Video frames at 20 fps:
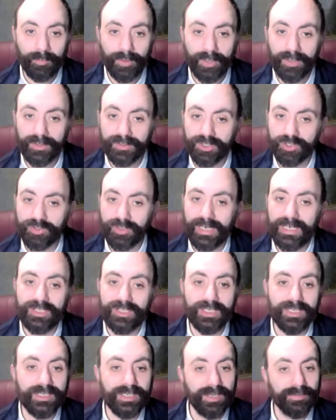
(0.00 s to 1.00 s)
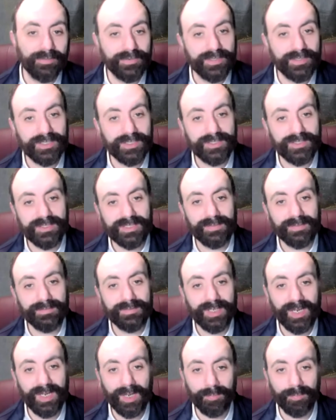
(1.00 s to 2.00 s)
But strangely enough, it doesn't
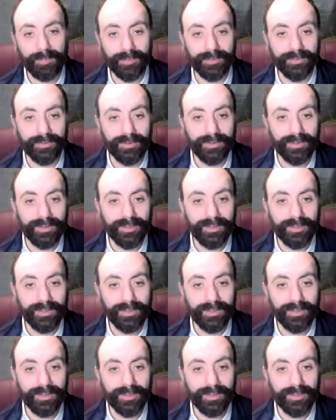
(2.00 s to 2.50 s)
seem to happen.